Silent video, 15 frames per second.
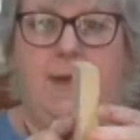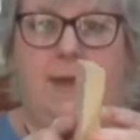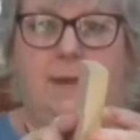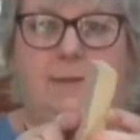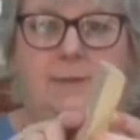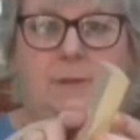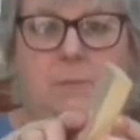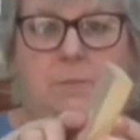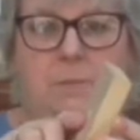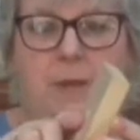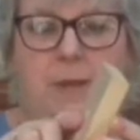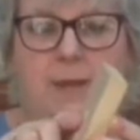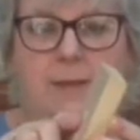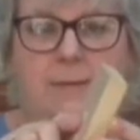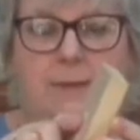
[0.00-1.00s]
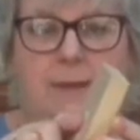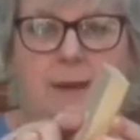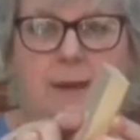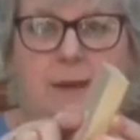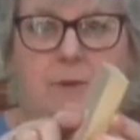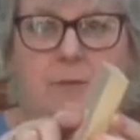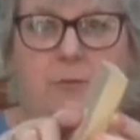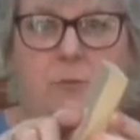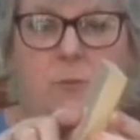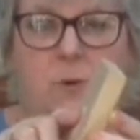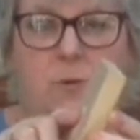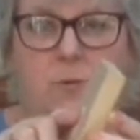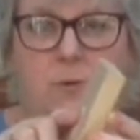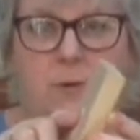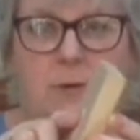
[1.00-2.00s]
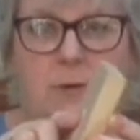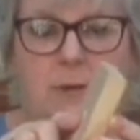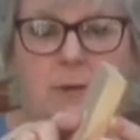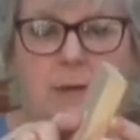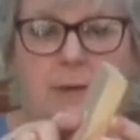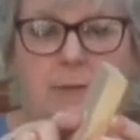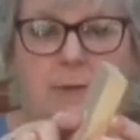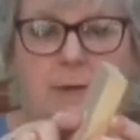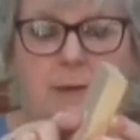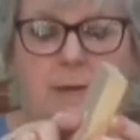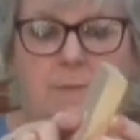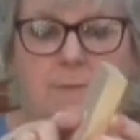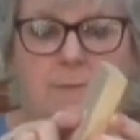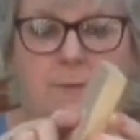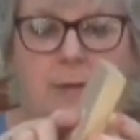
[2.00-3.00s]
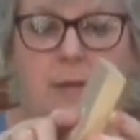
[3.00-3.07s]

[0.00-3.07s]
ends up being slightly on the wonk like that,